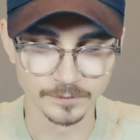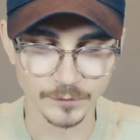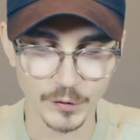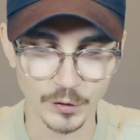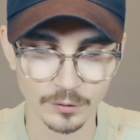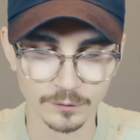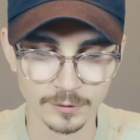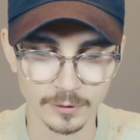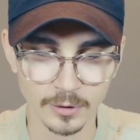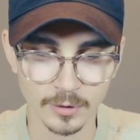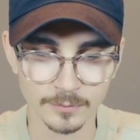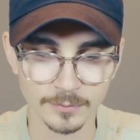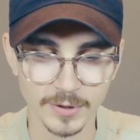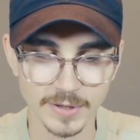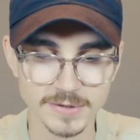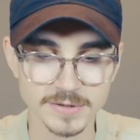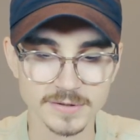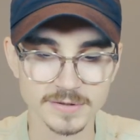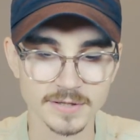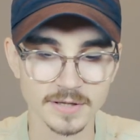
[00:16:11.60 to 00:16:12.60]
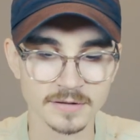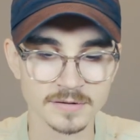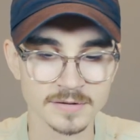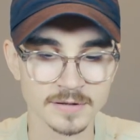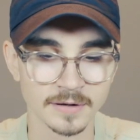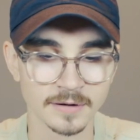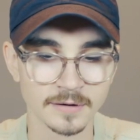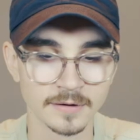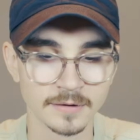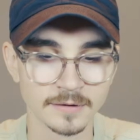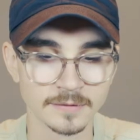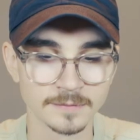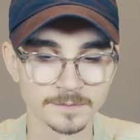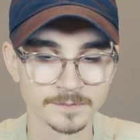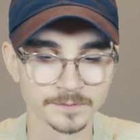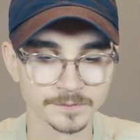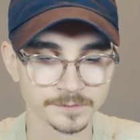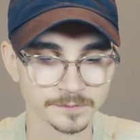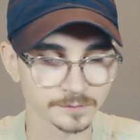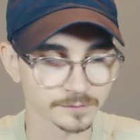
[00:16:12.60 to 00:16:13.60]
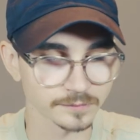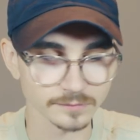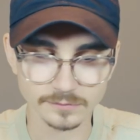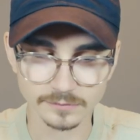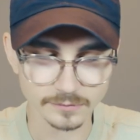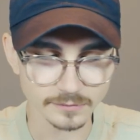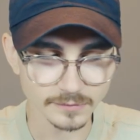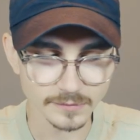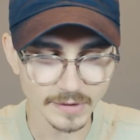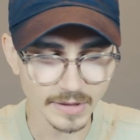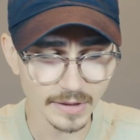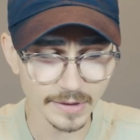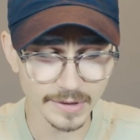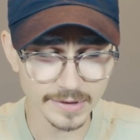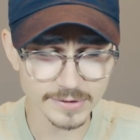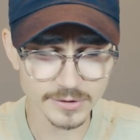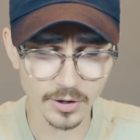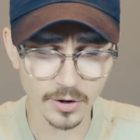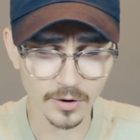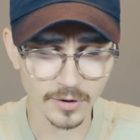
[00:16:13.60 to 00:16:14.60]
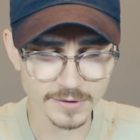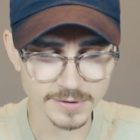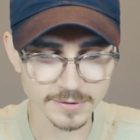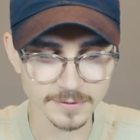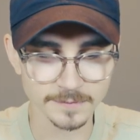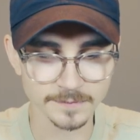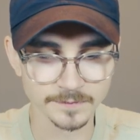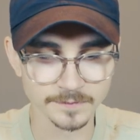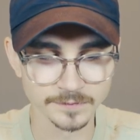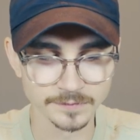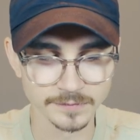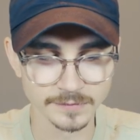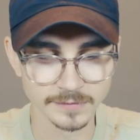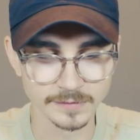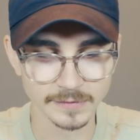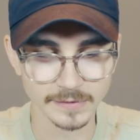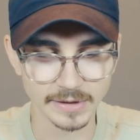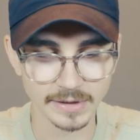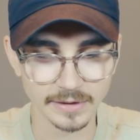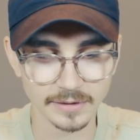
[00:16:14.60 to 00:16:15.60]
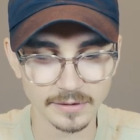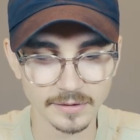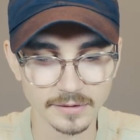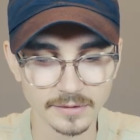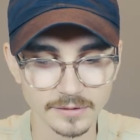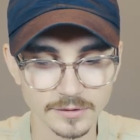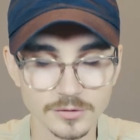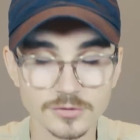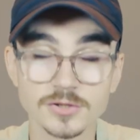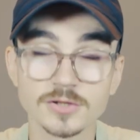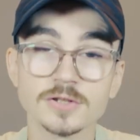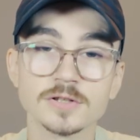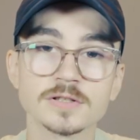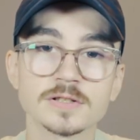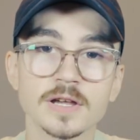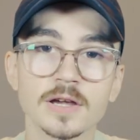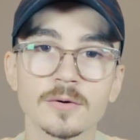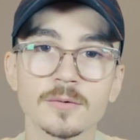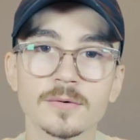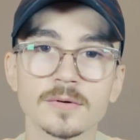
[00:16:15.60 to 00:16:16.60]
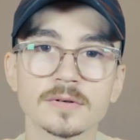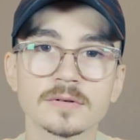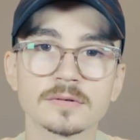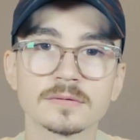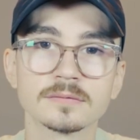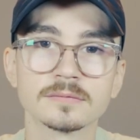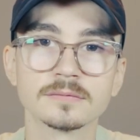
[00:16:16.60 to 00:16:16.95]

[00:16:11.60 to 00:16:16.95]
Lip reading: Overall impressions of this gun, it's awesome, and you should just get one.